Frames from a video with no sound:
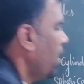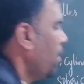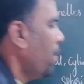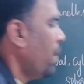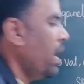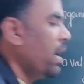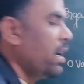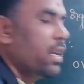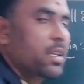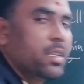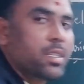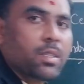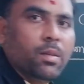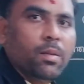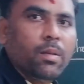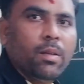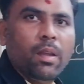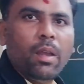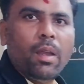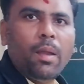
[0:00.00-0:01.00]

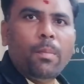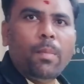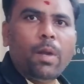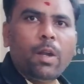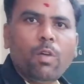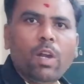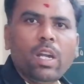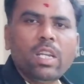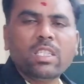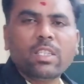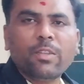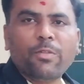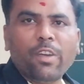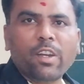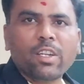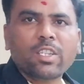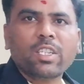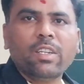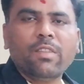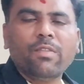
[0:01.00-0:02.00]
But what is the
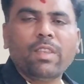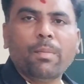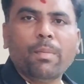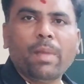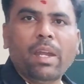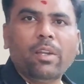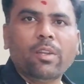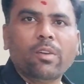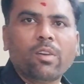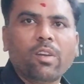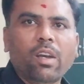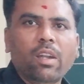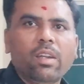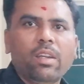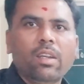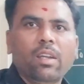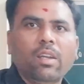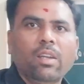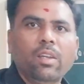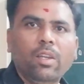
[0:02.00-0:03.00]
function of the
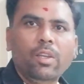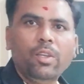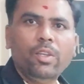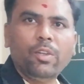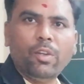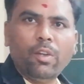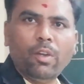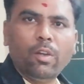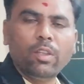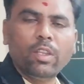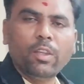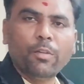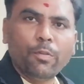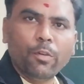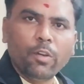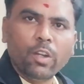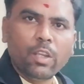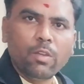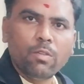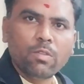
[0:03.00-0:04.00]
mitochondria? You know, the
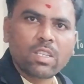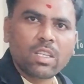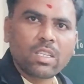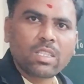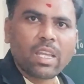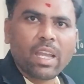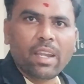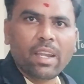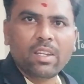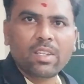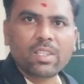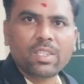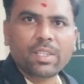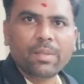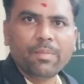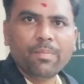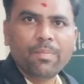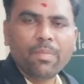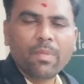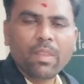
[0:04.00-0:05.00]
food gives us
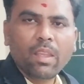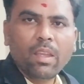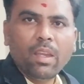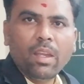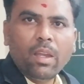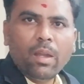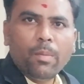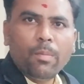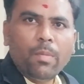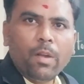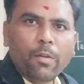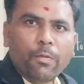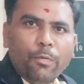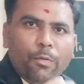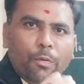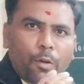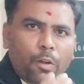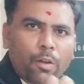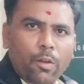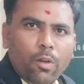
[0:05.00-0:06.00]
energy. But
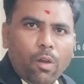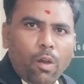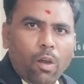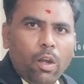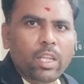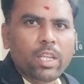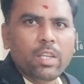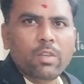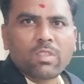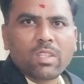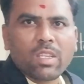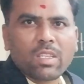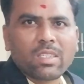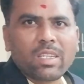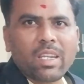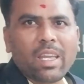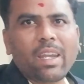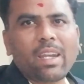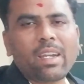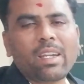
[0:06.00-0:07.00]
food not gives us
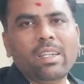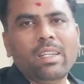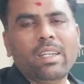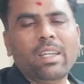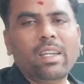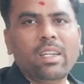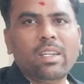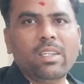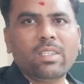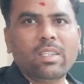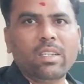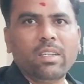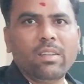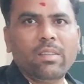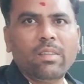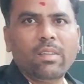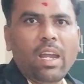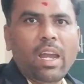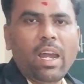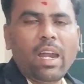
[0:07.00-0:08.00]
directly energy.
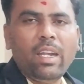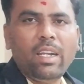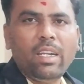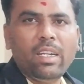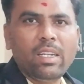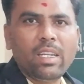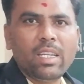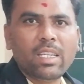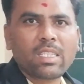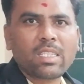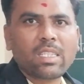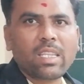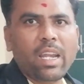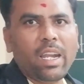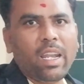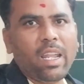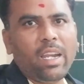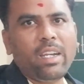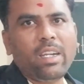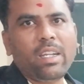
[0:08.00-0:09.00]
Unless
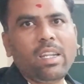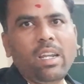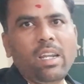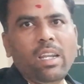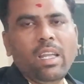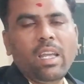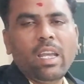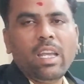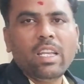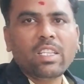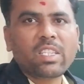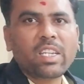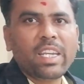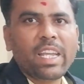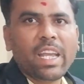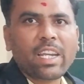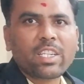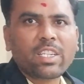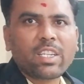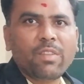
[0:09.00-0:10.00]
and until is
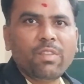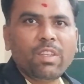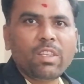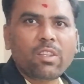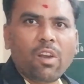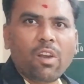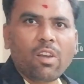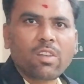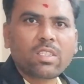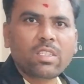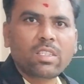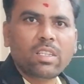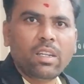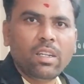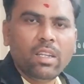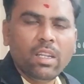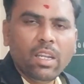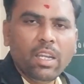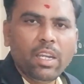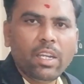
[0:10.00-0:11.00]
reaction with
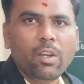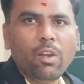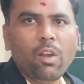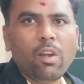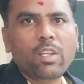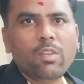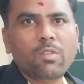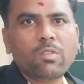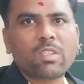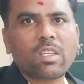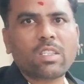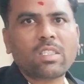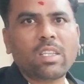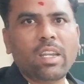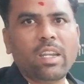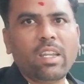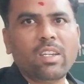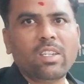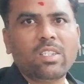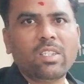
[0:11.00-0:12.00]
oxygen, it not gives us
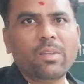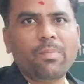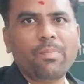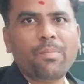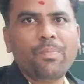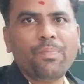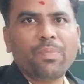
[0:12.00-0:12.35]
energy.